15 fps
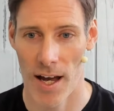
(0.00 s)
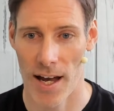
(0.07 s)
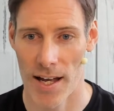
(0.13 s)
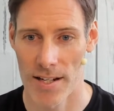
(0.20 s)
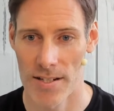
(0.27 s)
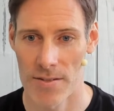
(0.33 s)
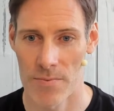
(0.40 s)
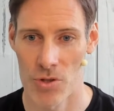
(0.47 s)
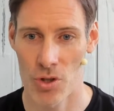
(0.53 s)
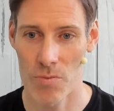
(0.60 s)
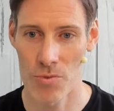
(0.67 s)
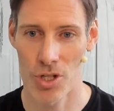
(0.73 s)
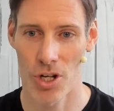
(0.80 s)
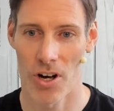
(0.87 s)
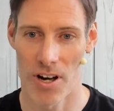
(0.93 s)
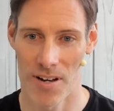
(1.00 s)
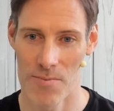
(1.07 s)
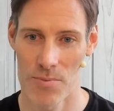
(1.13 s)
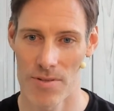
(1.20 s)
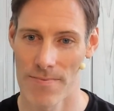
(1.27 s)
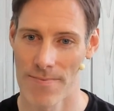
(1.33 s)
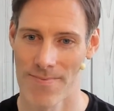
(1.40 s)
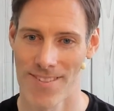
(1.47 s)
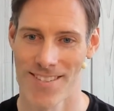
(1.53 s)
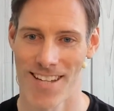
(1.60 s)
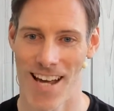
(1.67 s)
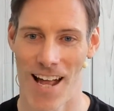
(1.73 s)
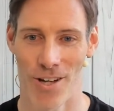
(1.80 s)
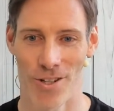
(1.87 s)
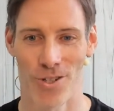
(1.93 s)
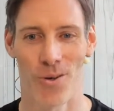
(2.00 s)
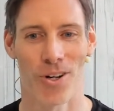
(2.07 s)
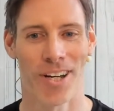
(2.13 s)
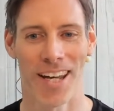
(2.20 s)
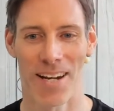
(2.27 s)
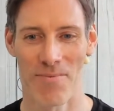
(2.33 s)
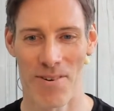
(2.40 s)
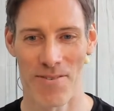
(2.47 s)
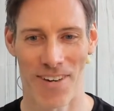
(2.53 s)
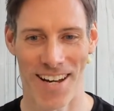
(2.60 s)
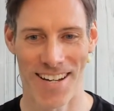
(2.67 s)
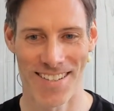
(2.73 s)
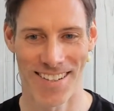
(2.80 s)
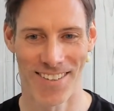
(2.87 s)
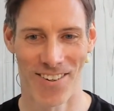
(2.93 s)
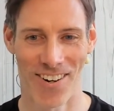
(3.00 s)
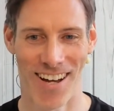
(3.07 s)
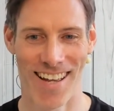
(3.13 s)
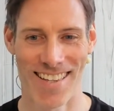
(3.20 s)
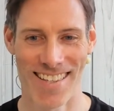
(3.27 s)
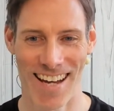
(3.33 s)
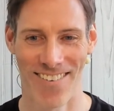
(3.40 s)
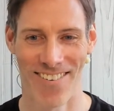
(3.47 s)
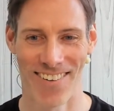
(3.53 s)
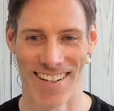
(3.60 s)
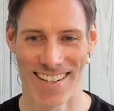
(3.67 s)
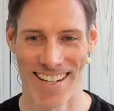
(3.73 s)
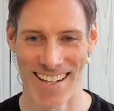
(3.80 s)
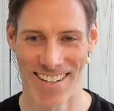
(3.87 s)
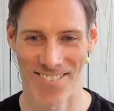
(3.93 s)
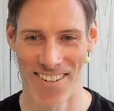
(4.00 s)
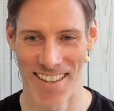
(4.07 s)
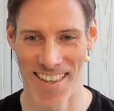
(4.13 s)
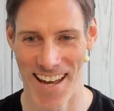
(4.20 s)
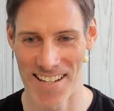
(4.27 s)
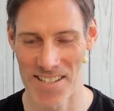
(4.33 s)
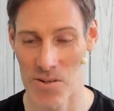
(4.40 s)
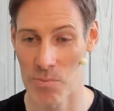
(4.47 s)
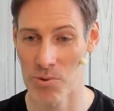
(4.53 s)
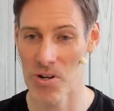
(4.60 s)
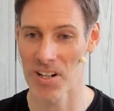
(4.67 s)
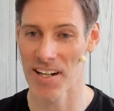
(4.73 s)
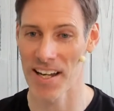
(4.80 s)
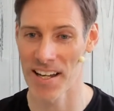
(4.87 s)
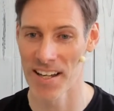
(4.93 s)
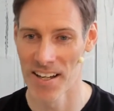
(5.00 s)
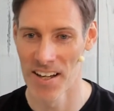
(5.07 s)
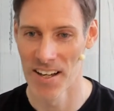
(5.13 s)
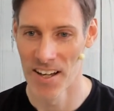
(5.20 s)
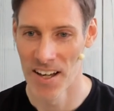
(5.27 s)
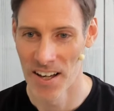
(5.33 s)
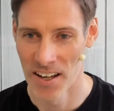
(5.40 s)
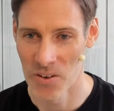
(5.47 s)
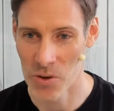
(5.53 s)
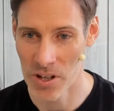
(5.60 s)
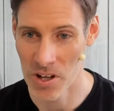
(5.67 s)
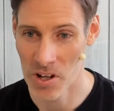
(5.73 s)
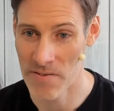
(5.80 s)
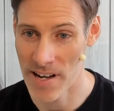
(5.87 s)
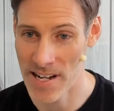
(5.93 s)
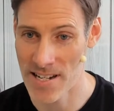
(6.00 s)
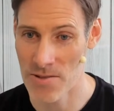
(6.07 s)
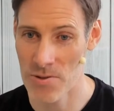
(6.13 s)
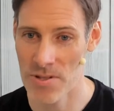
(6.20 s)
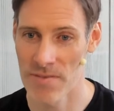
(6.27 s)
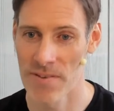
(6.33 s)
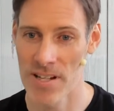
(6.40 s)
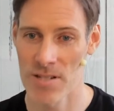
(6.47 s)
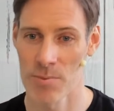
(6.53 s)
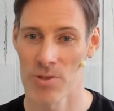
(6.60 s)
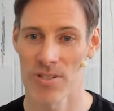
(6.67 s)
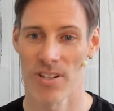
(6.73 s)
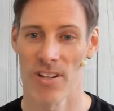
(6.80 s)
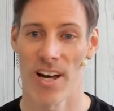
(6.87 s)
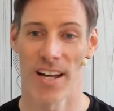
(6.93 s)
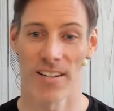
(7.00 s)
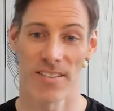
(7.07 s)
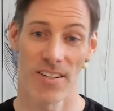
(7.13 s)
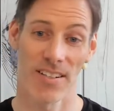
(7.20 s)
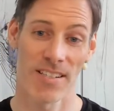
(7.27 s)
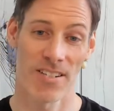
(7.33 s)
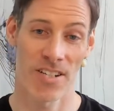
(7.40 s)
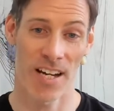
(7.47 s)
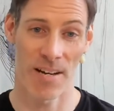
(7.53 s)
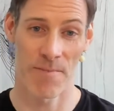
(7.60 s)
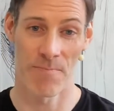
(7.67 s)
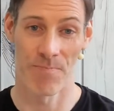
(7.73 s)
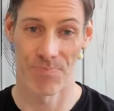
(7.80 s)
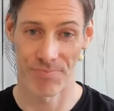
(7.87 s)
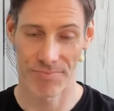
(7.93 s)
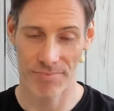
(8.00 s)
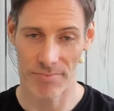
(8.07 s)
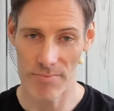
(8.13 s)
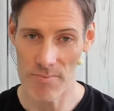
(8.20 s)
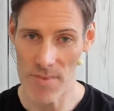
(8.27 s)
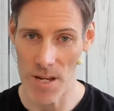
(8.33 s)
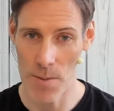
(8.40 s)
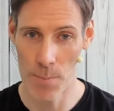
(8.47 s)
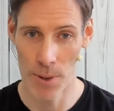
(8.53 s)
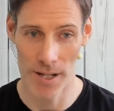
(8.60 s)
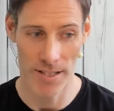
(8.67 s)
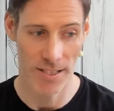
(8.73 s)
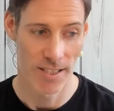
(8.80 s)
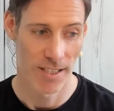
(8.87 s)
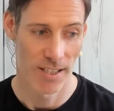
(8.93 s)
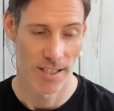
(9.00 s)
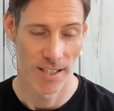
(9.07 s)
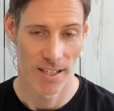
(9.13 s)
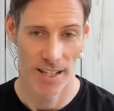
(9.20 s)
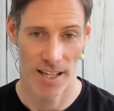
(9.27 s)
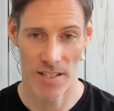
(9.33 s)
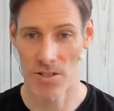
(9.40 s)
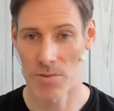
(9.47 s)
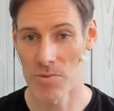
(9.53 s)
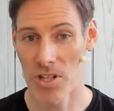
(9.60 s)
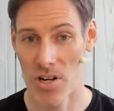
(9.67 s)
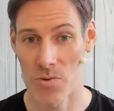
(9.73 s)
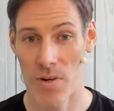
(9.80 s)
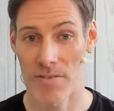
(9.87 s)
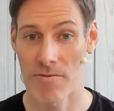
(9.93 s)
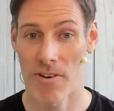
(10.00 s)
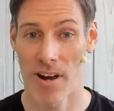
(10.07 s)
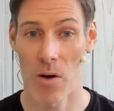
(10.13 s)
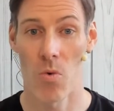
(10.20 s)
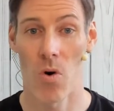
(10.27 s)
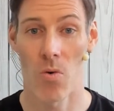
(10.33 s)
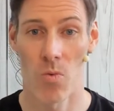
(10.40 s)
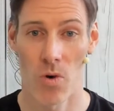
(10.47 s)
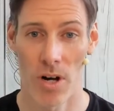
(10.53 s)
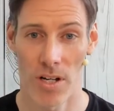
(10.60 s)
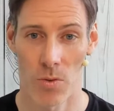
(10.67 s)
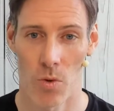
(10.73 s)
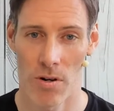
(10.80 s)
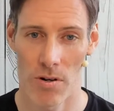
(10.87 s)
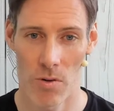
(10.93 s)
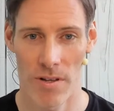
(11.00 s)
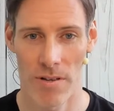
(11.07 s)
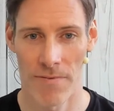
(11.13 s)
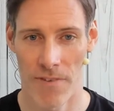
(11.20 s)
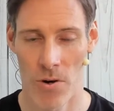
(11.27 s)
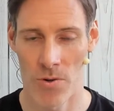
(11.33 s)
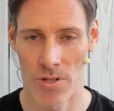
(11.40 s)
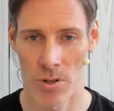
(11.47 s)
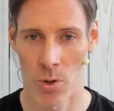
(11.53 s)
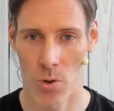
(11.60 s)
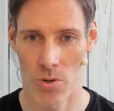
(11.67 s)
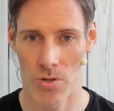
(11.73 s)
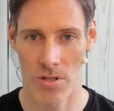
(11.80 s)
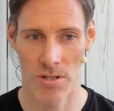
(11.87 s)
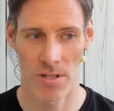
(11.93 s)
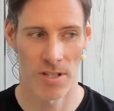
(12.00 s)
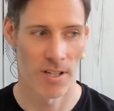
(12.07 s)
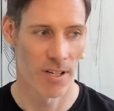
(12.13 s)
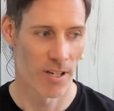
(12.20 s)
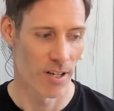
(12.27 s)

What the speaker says: And sometimes salad, you are kidding me, Fraser. You are definitely kidding me there. So broccoli, one of the only vegetables I like. So that's a shame. But yeah, sometimes we have to find out what works. What are the foods that causes